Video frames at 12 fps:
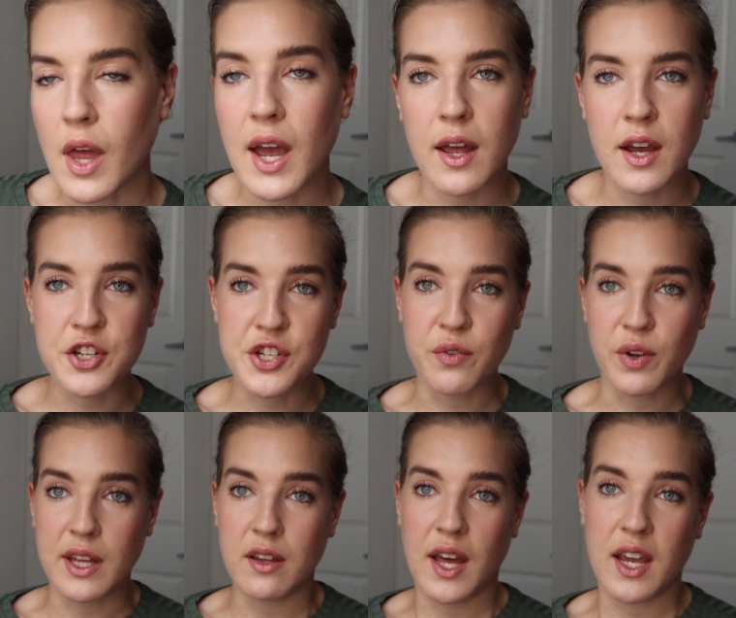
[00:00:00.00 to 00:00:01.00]
I actually
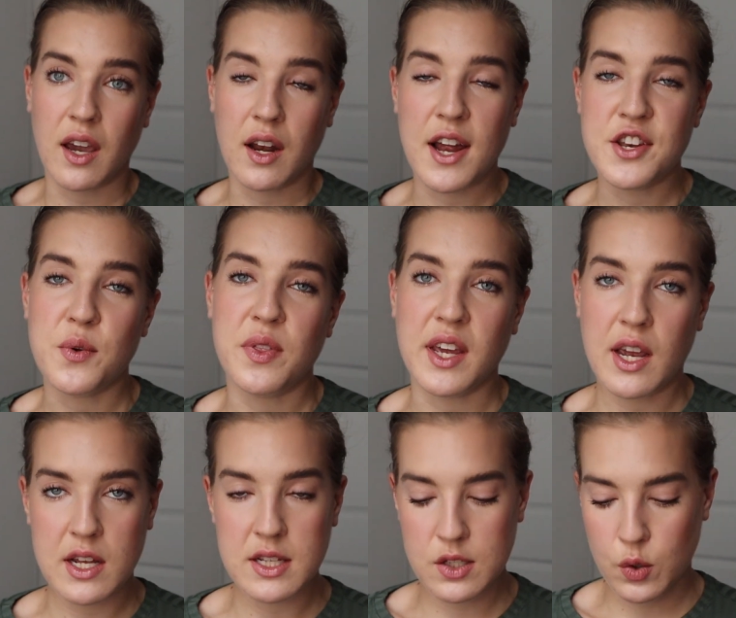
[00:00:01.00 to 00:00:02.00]
really like it. I do think
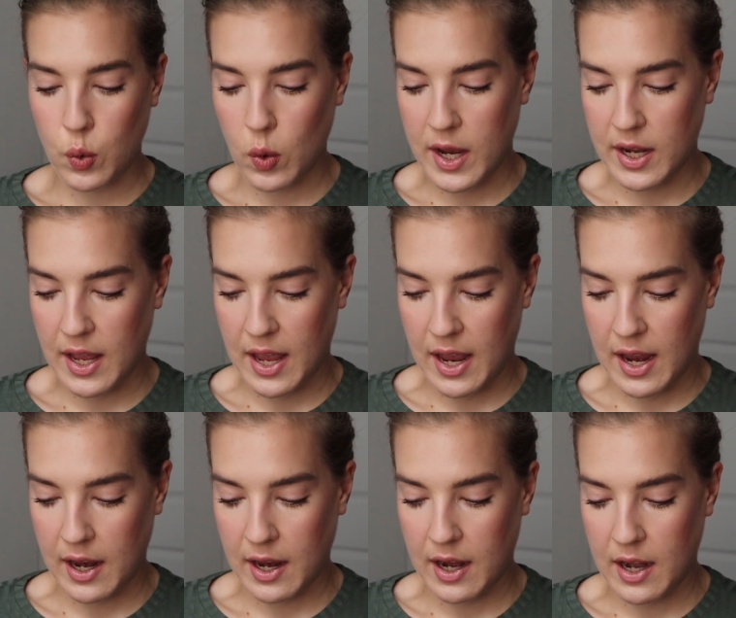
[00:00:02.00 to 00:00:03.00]
it's quite
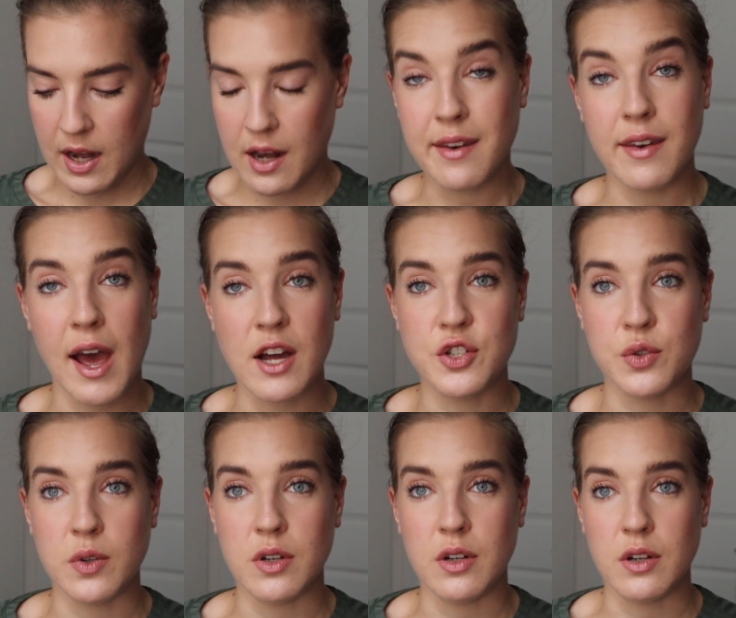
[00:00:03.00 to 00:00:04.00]
a
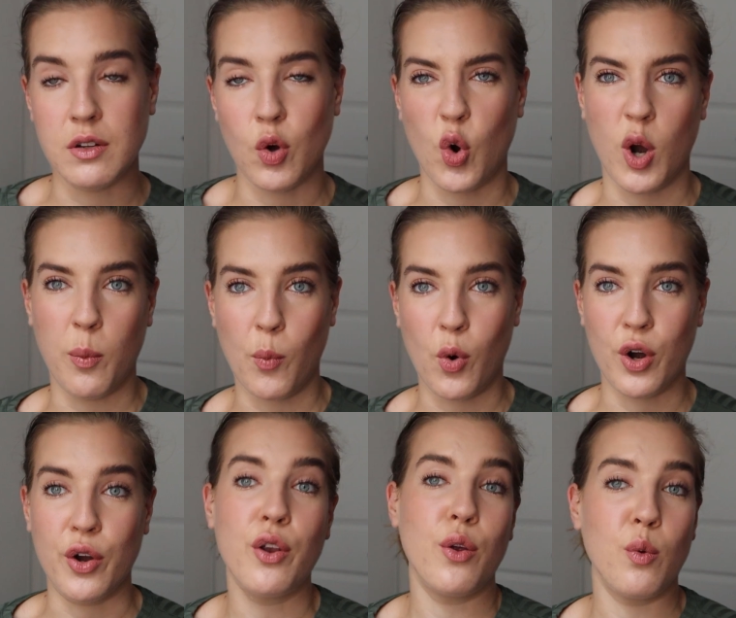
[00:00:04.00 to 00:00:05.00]
natural or
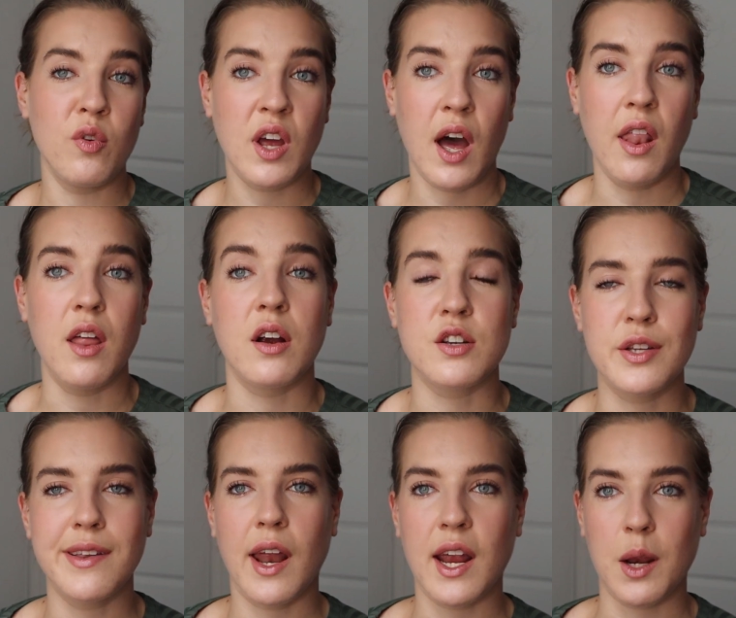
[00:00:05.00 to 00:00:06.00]
more nude color,
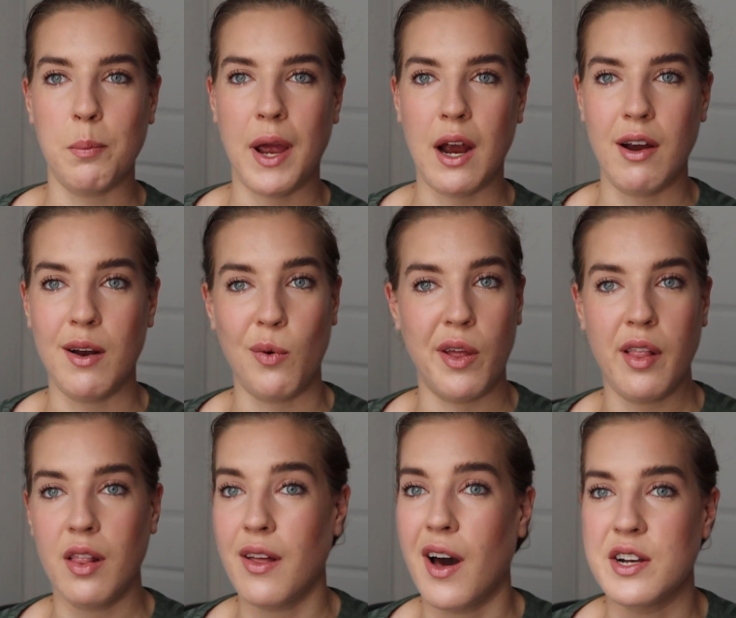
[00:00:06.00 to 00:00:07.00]
so that I can pair it with a
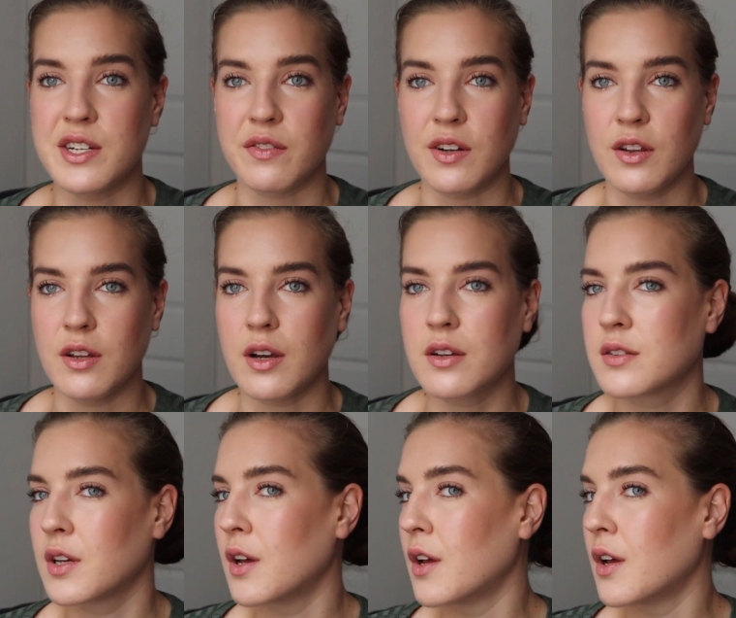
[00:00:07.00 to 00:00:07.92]
lot of different looks.